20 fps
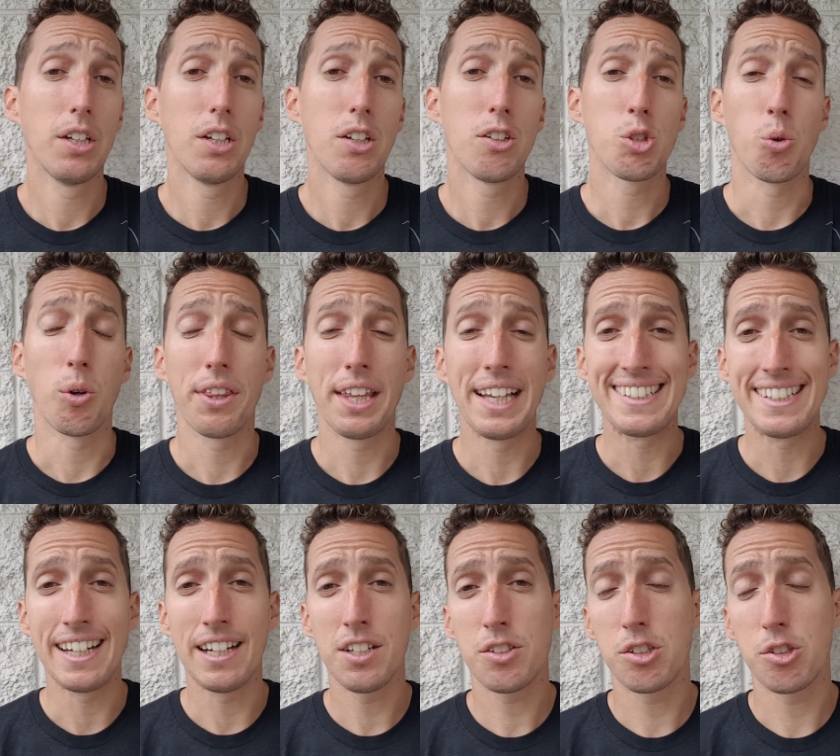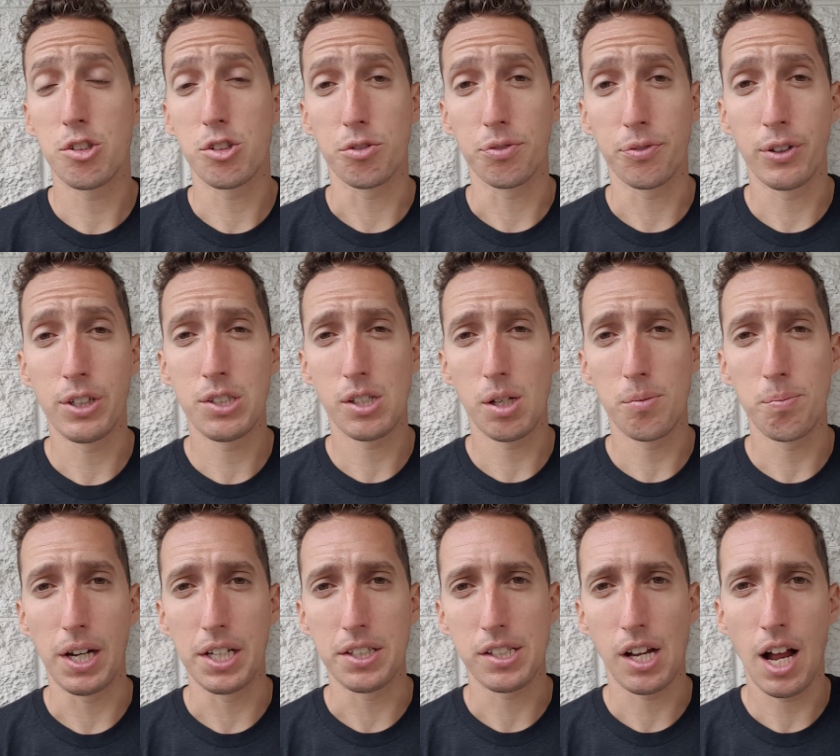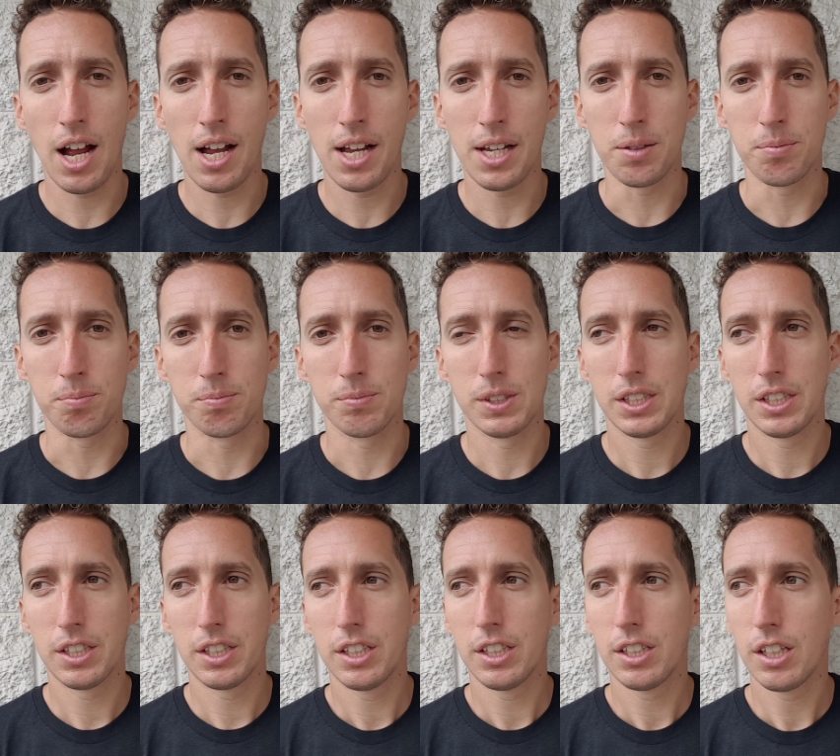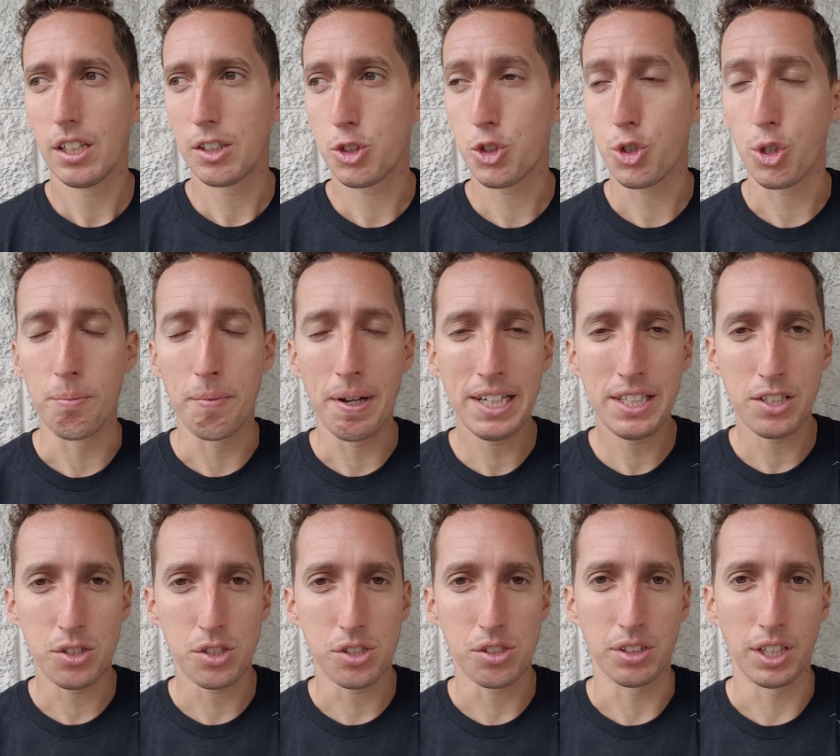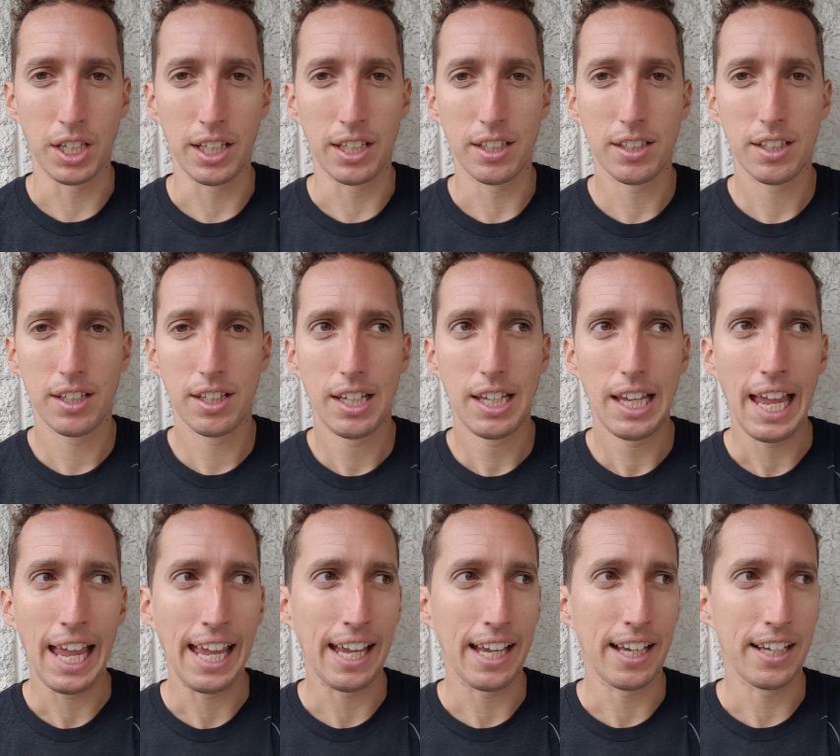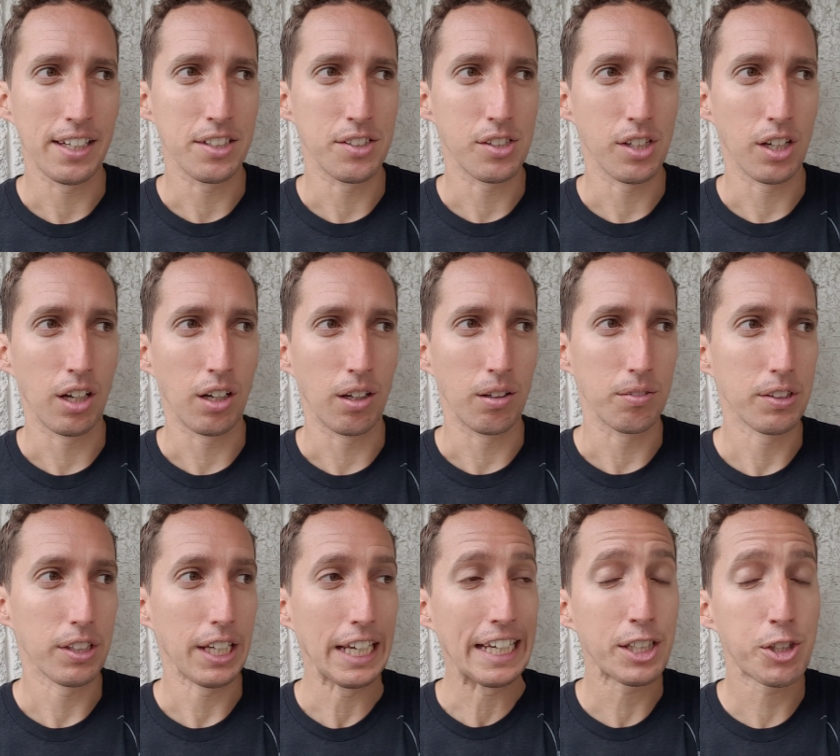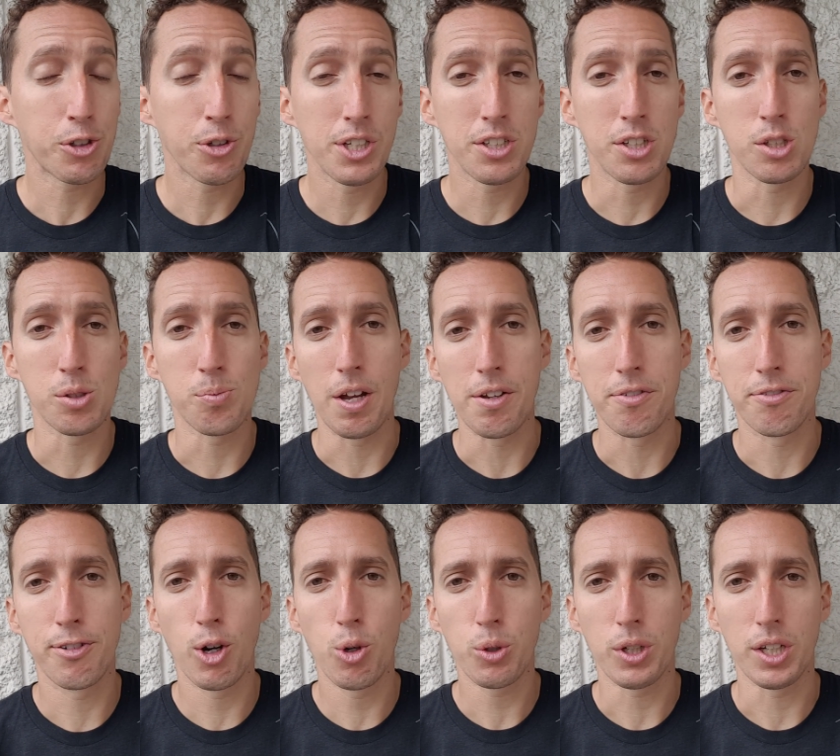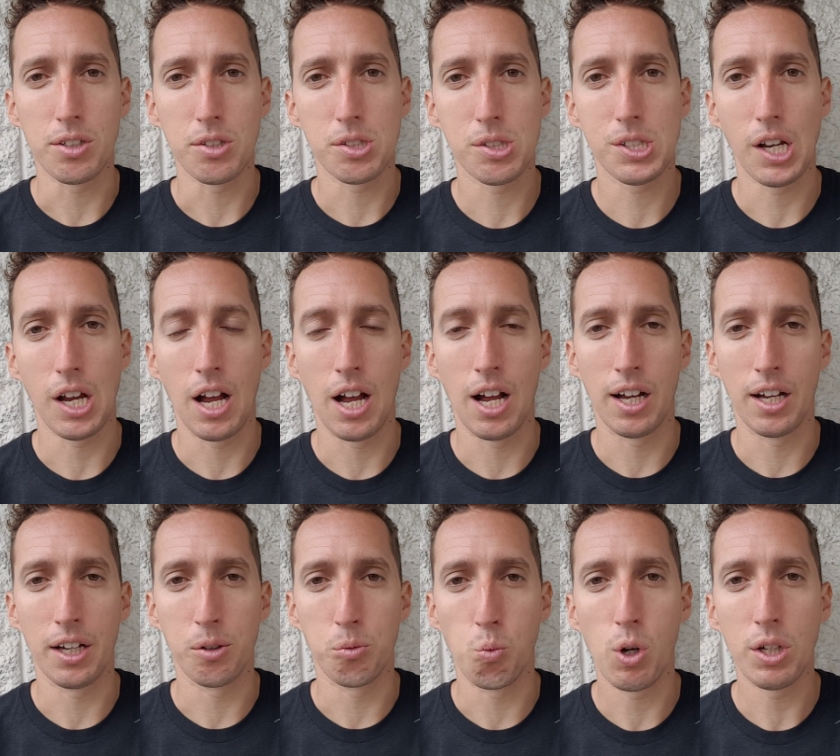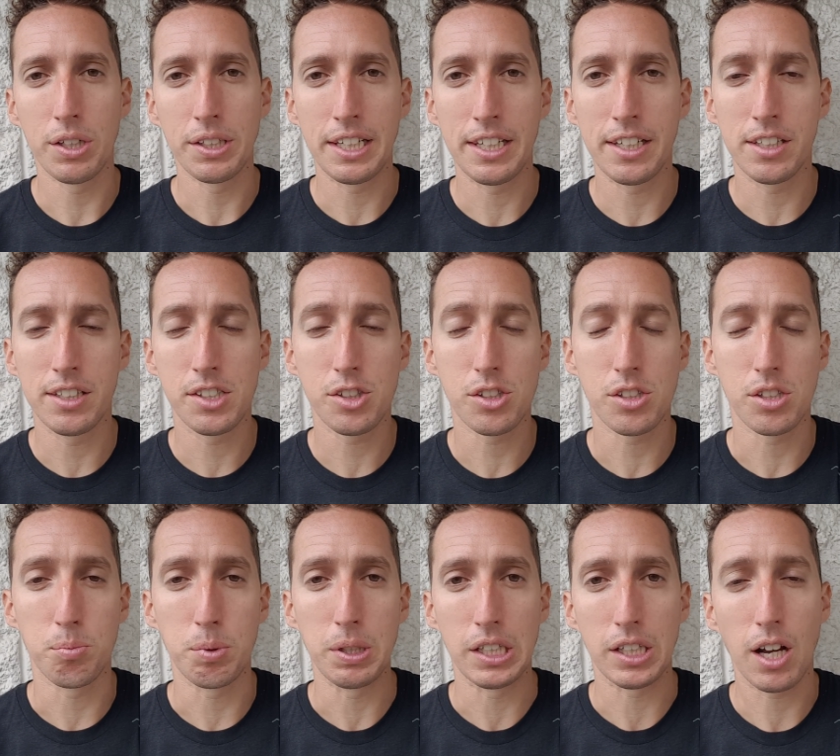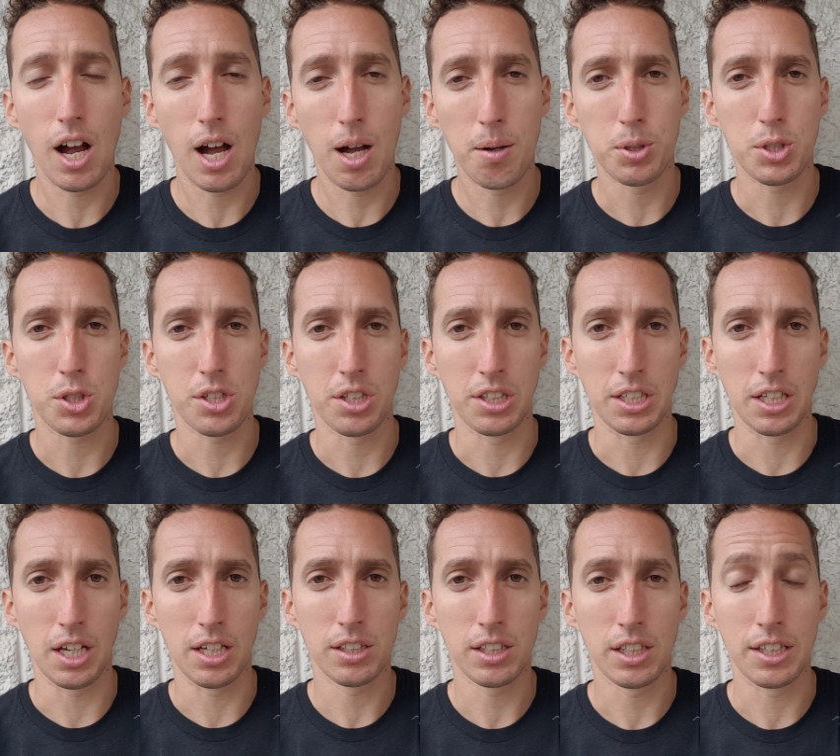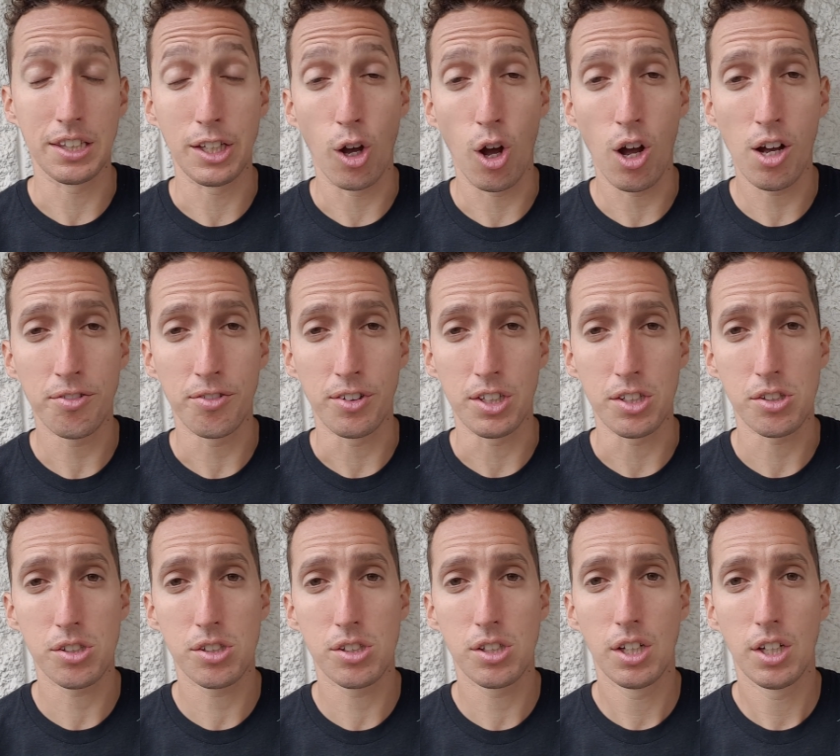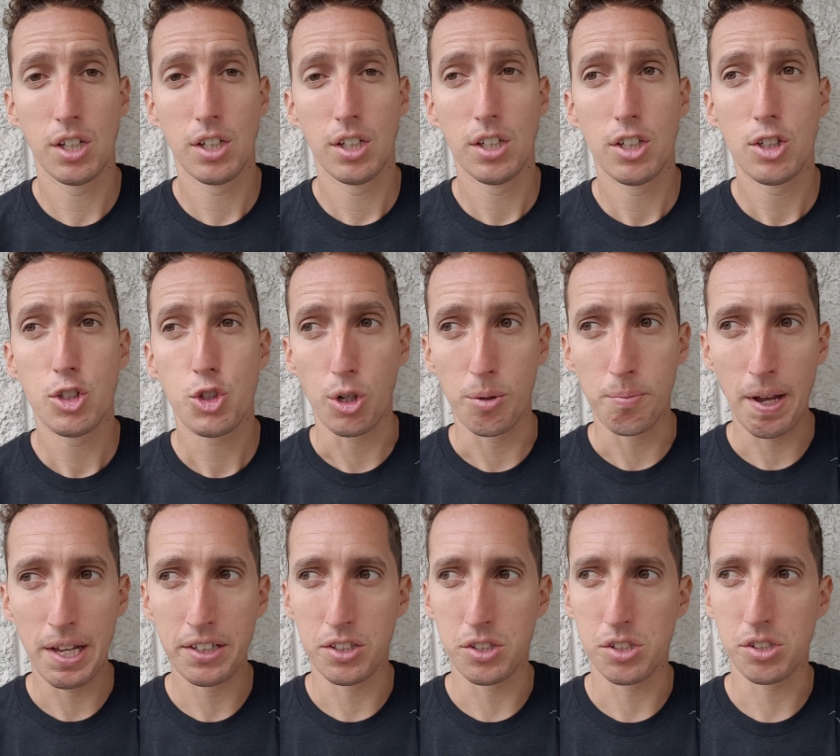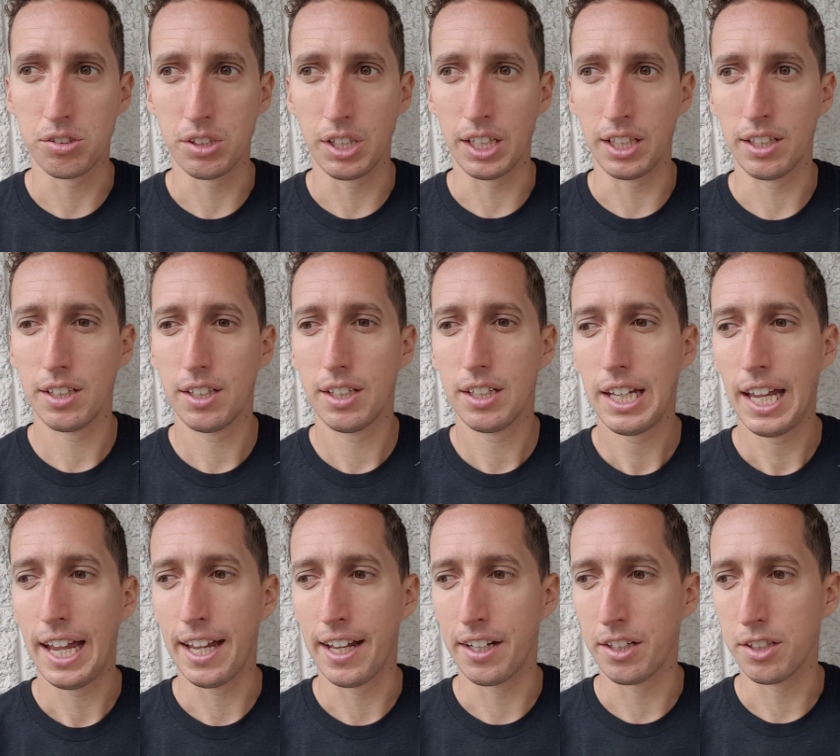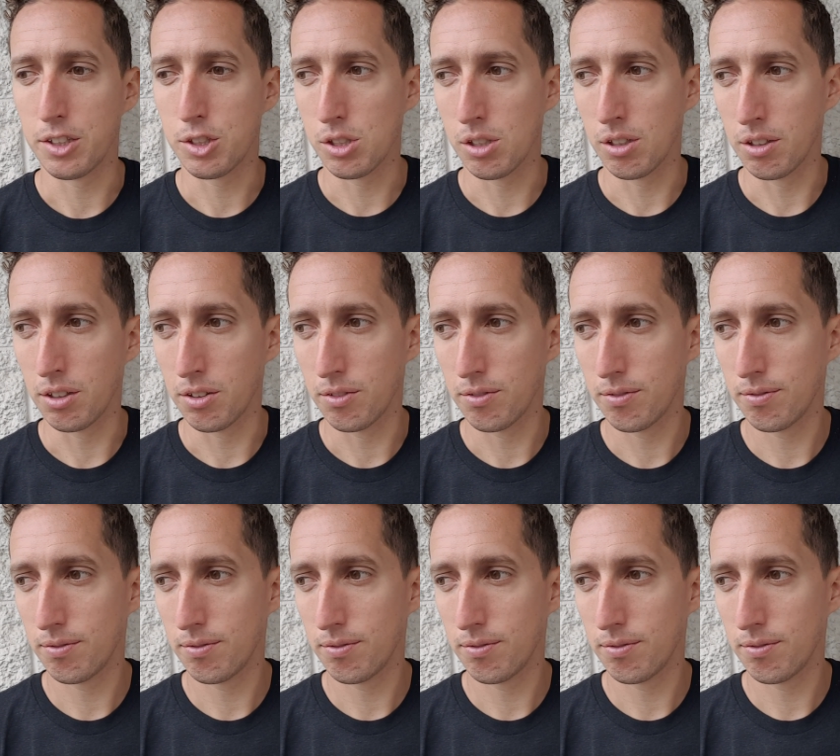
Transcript: So what that does is it frees up my time tremendously and uh, increases my focus on what needs to be accomplished in the in the office tremendously. And it's a